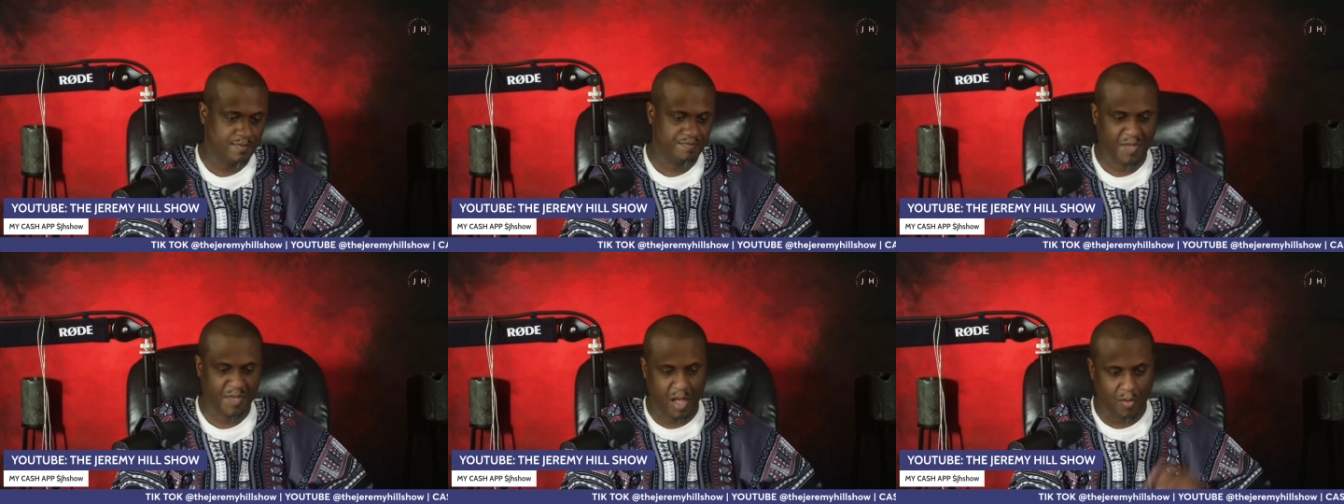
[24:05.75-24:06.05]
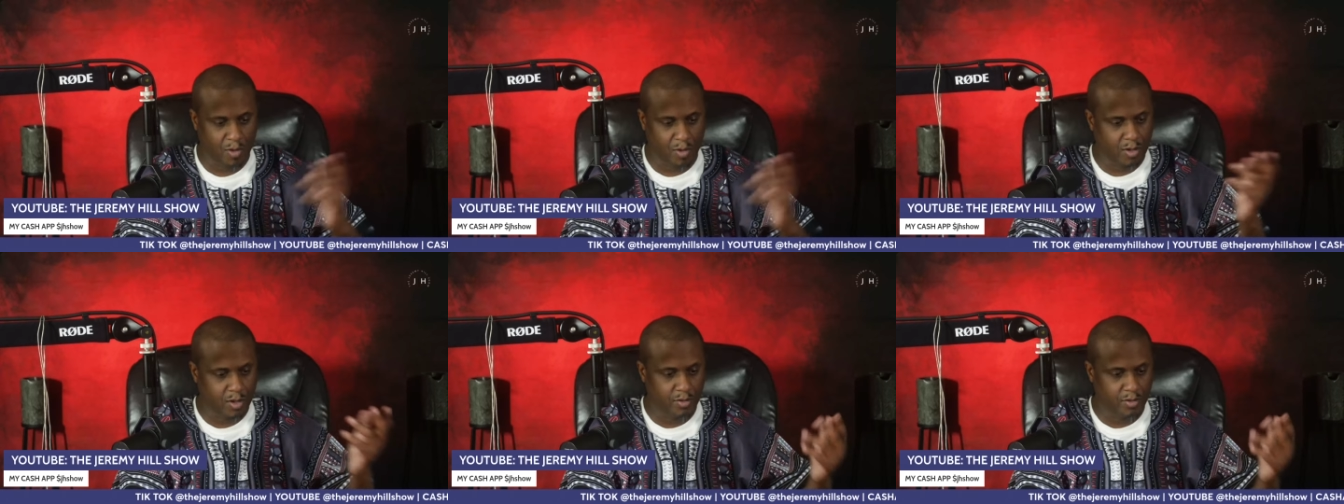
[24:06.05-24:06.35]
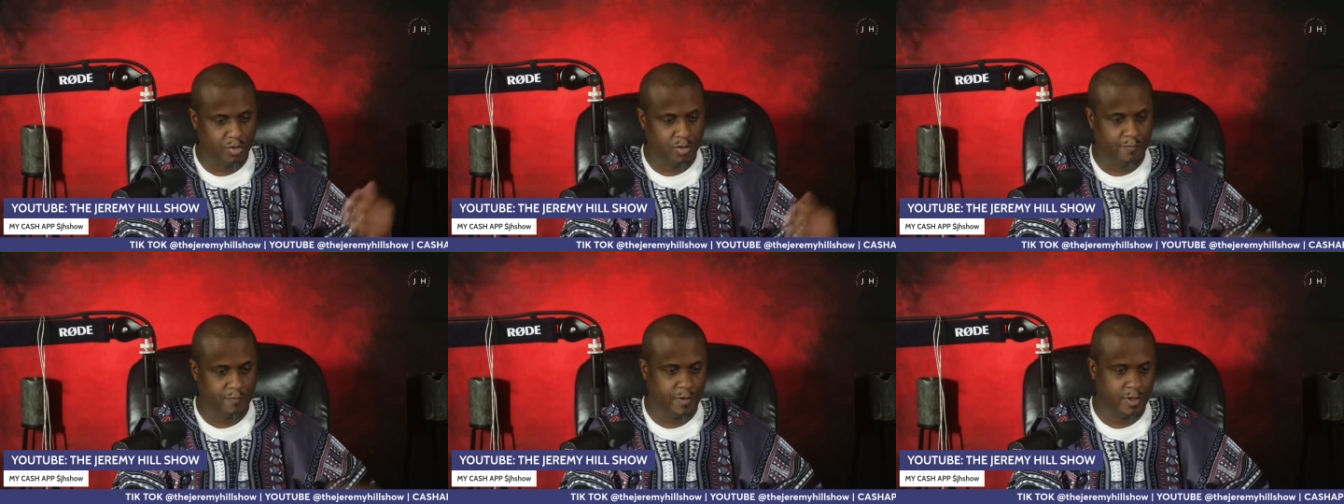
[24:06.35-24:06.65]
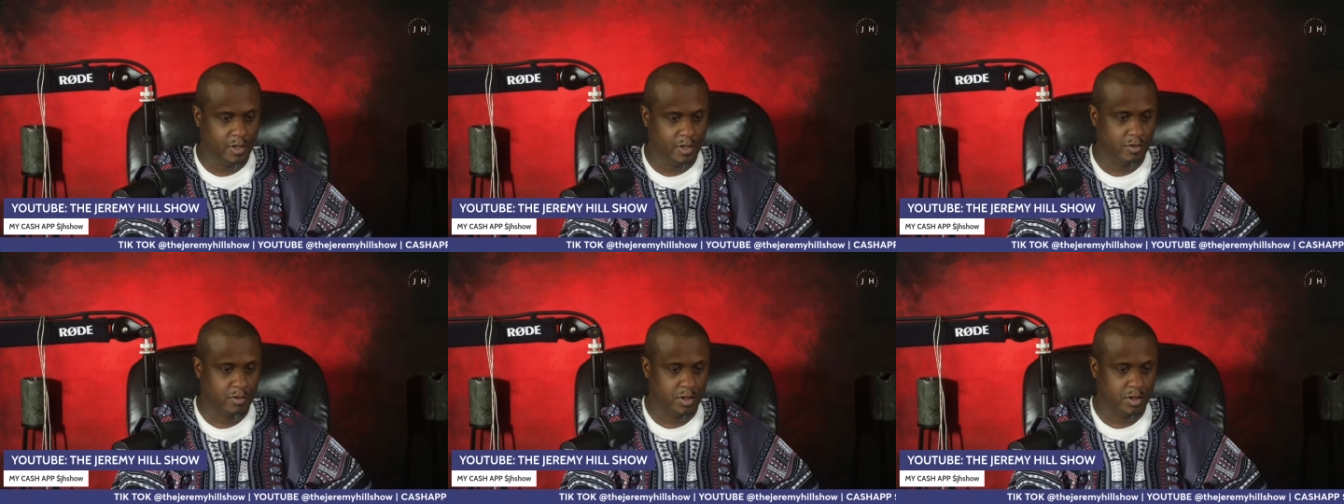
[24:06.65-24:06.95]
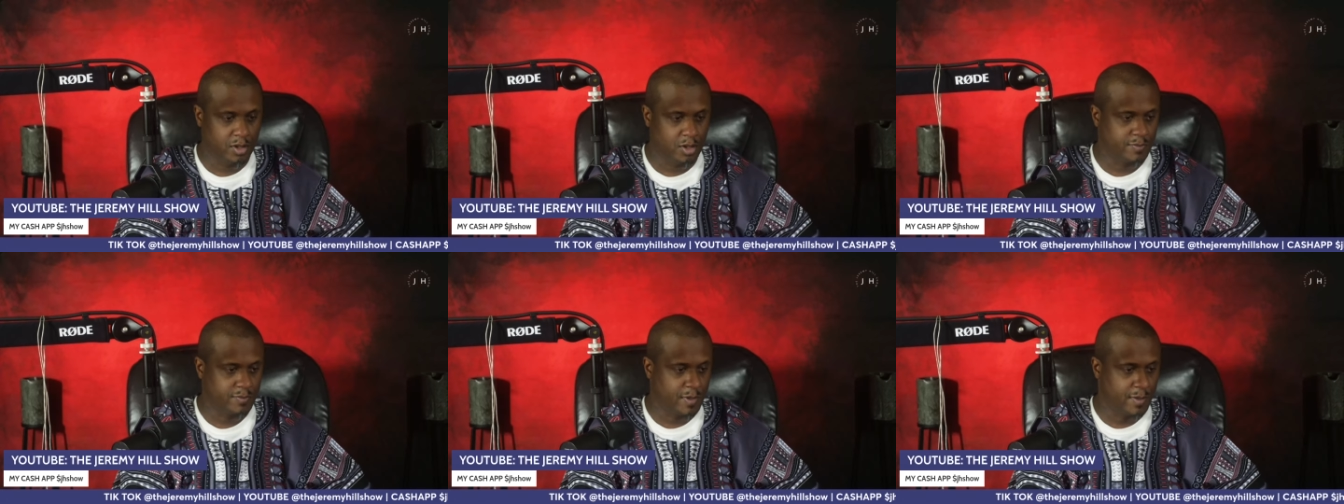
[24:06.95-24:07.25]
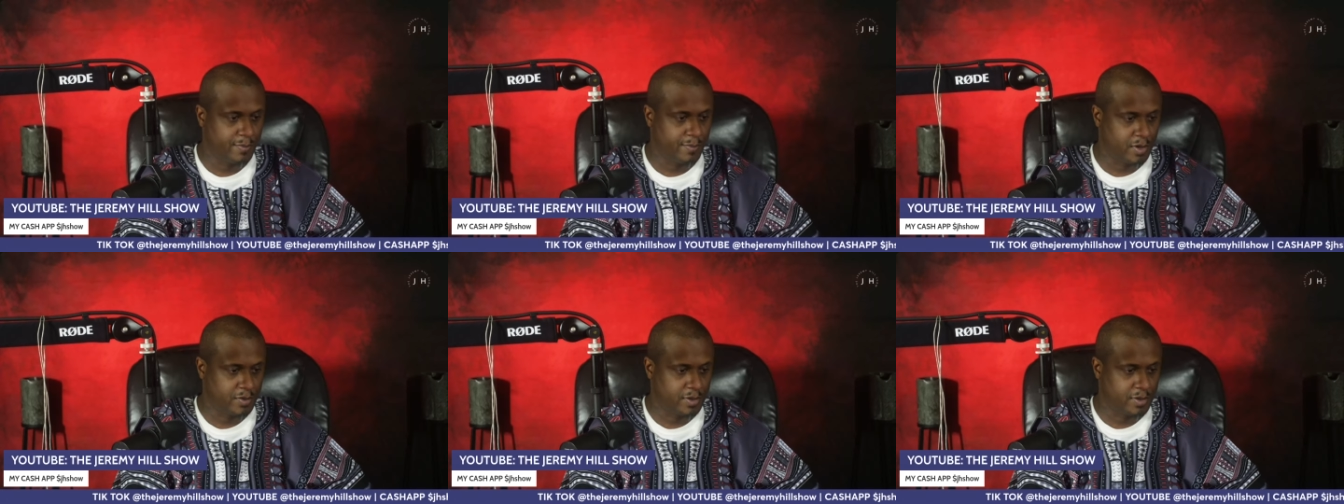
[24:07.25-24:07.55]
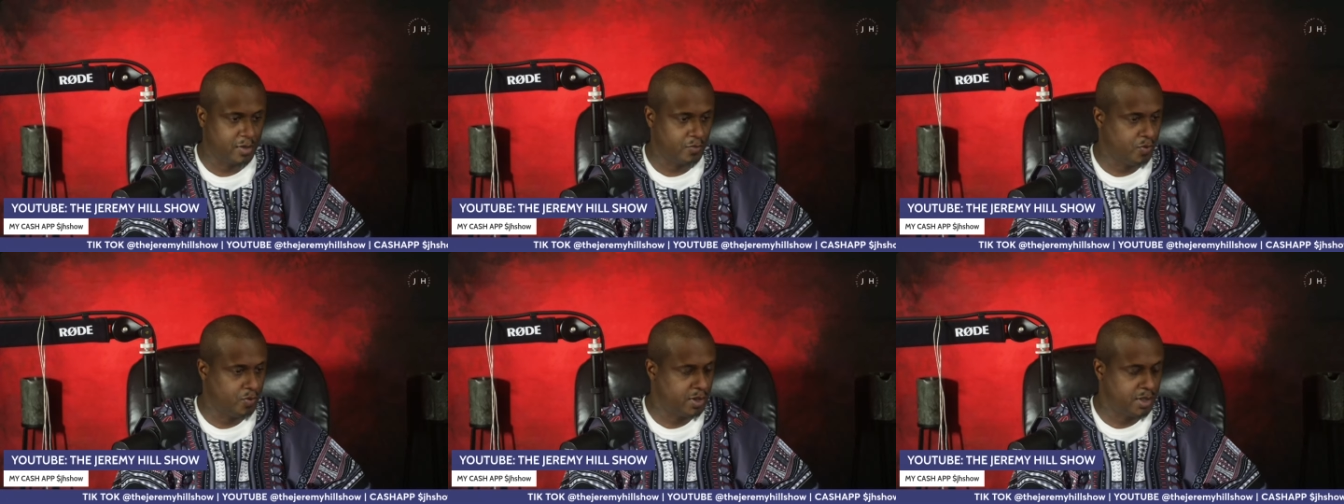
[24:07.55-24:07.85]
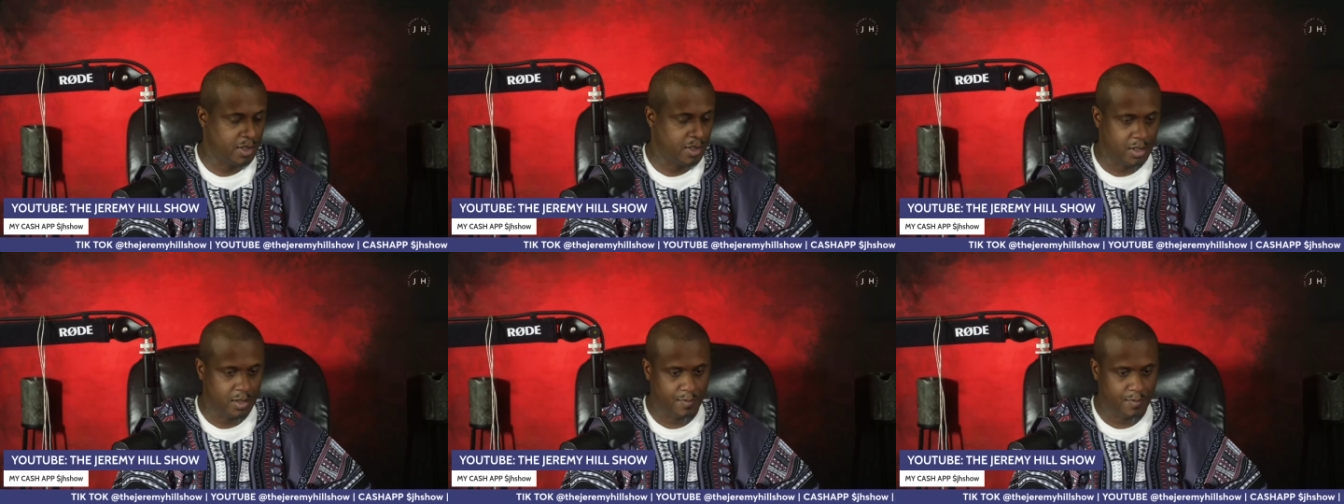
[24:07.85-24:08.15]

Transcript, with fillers: I wasn't going to do a video because, you know, it's my birthday weekend.